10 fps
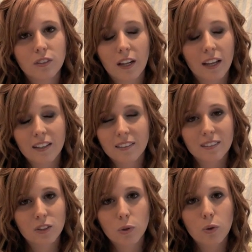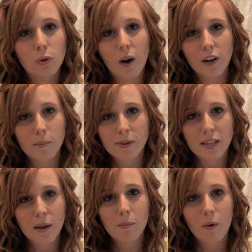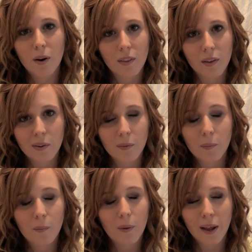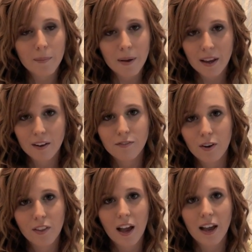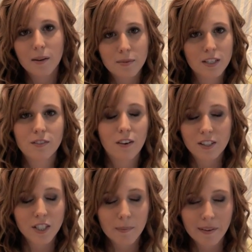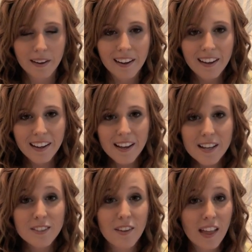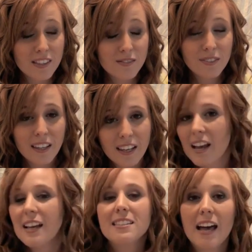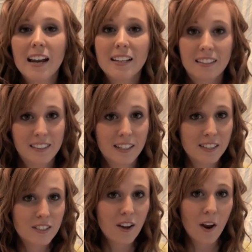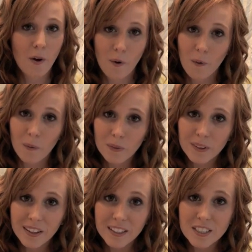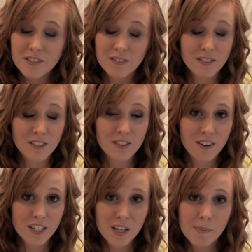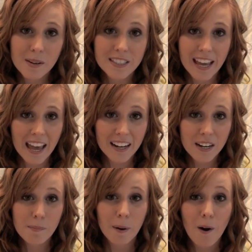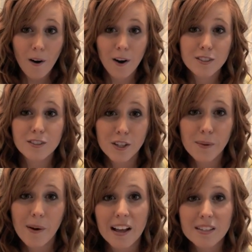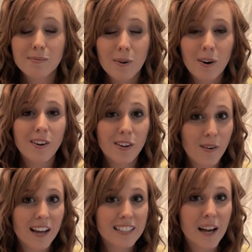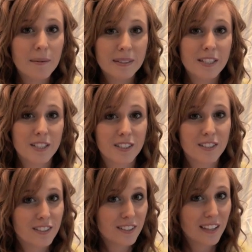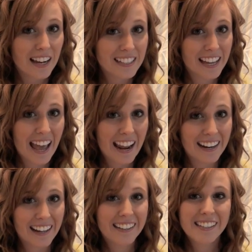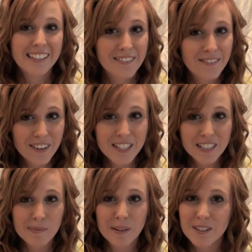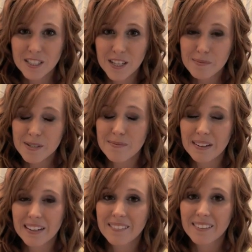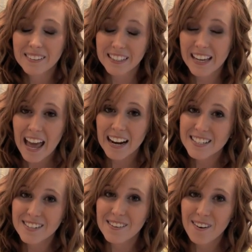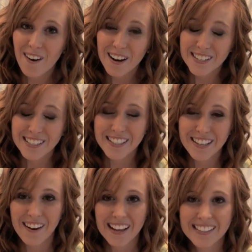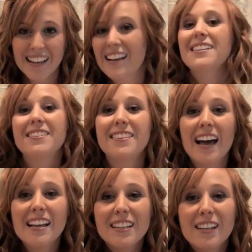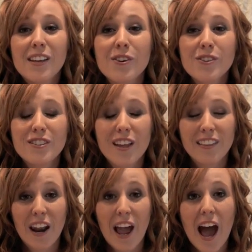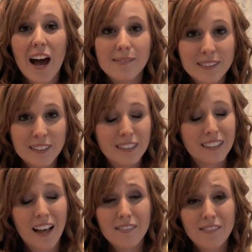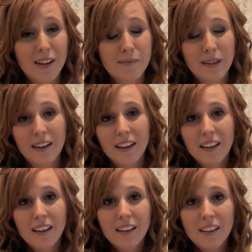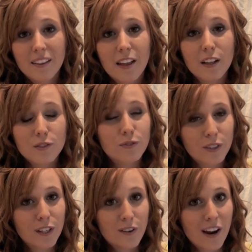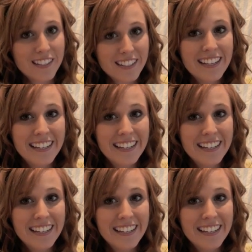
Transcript: like 200% more than what I paid for the item just on shipping. So that's really nice that it's not only free shipping to Canada, but also the US. More US companies should do that to Canada. Free shipping or cheap shipping to Canada too, not just the US. So that is a huge thing that I absolutely love. I mean, that's really great.